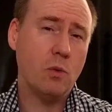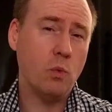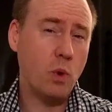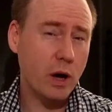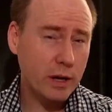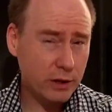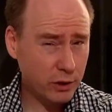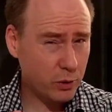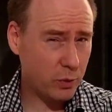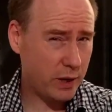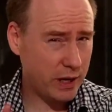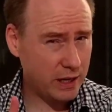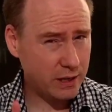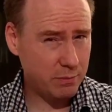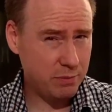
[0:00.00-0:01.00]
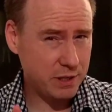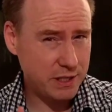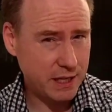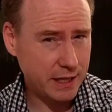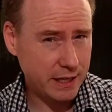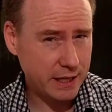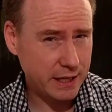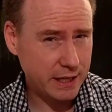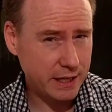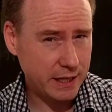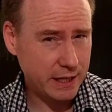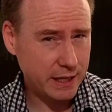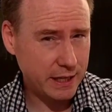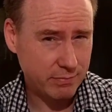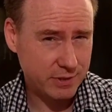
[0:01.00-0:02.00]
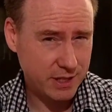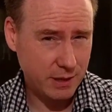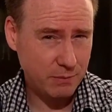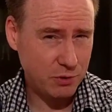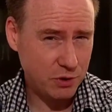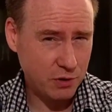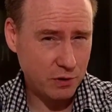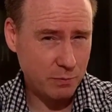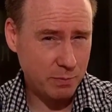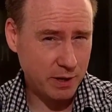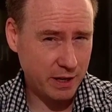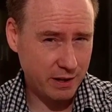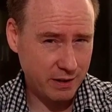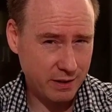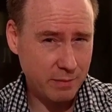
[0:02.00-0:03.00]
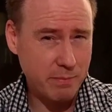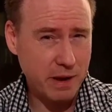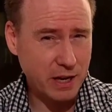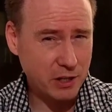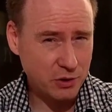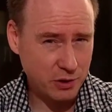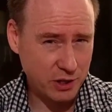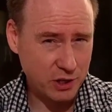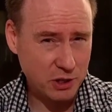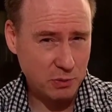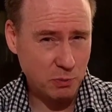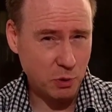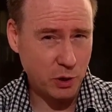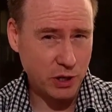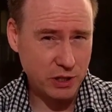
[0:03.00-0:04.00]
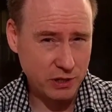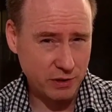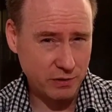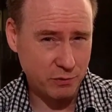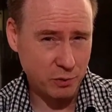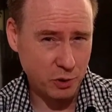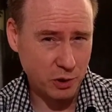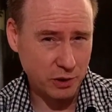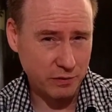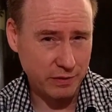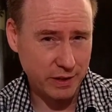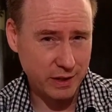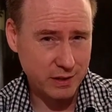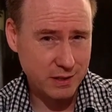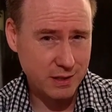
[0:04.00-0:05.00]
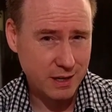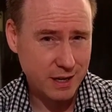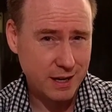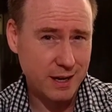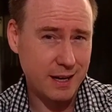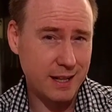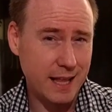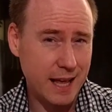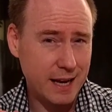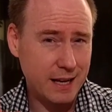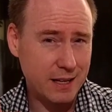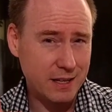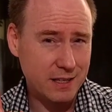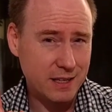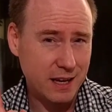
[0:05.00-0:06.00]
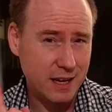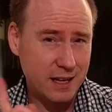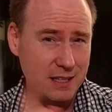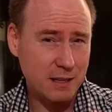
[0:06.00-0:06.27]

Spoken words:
One queen in particular seems to have been the major inspiration for all of this, and that is